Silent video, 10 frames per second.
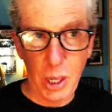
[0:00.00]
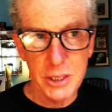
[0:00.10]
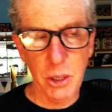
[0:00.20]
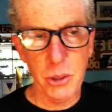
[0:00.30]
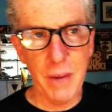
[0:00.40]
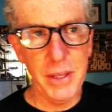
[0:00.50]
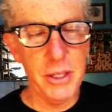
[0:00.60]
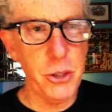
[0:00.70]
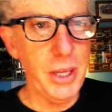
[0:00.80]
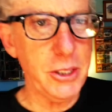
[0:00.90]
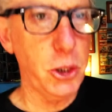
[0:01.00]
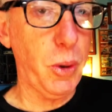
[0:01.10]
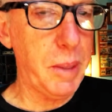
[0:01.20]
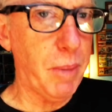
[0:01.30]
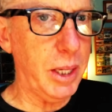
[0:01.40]
Still driving the
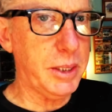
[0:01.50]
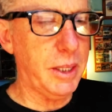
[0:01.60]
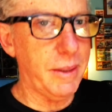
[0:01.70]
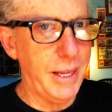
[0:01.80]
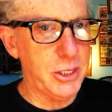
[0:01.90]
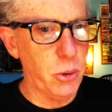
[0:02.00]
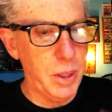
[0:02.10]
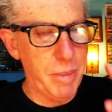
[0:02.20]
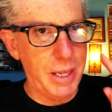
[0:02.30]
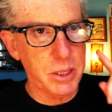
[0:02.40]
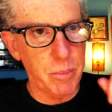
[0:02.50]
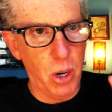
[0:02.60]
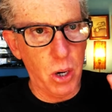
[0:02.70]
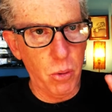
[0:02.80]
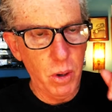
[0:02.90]
2020 Mazda. That's going back
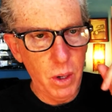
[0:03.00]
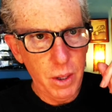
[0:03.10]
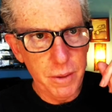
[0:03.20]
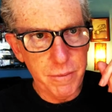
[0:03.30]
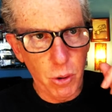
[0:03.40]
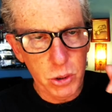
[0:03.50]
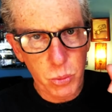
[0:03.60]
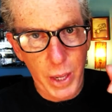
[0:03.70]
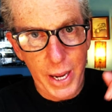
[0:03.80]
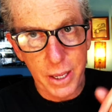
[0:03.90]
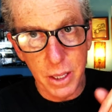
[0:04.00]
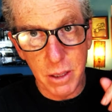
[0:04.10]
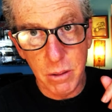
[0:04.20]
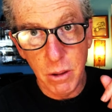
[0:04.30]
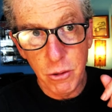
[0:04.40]
tomorrow. The
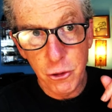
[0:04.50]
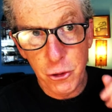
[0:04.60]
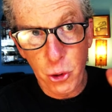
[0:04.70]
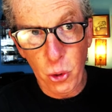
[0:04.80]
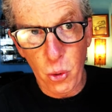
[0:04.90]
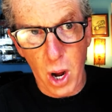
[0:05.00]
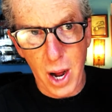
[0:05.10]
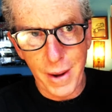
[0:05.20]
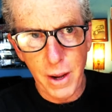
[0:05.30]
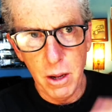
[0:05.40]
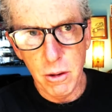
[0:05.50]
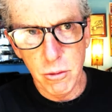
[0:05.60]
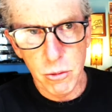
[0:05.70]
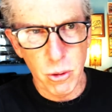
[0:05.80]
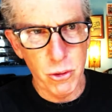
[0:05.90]
Volkswagen Touareg.
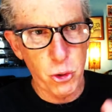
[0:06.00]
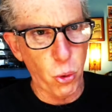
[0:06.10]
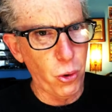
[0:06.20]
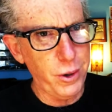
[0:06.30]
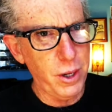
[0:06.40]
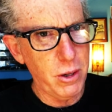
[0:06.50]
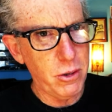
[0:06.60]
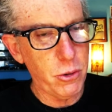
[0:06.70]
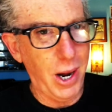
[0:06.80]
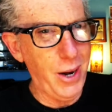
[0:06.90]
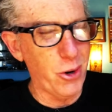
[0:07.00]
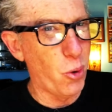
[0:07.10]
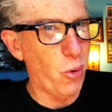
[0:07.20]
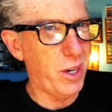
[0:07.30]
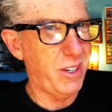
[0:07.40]
I don't know
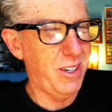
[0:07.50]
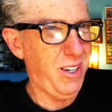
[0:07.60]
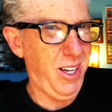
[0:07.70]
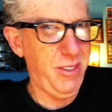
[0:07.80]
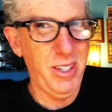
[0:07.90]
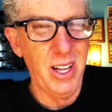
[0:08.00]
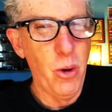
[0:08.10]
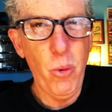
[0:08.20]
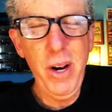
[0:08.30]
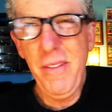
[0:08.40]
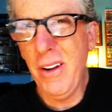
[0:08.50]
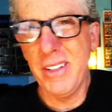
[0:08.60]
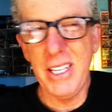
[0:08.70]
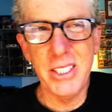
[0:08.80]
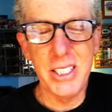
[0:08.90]
what. Why don't
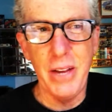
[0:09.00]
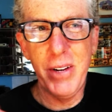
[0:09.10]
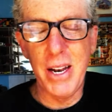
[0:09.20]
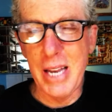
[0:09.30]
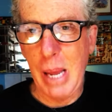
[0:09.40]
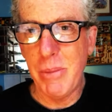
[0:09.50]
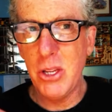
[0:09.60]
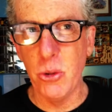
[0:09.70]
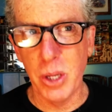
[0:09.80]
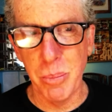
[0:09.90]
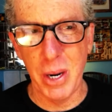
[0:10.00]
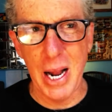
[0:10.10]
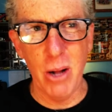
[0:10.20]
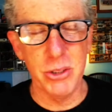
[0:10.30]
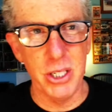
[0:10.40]
they just give it a name that you can
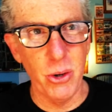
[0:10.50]
pronounce?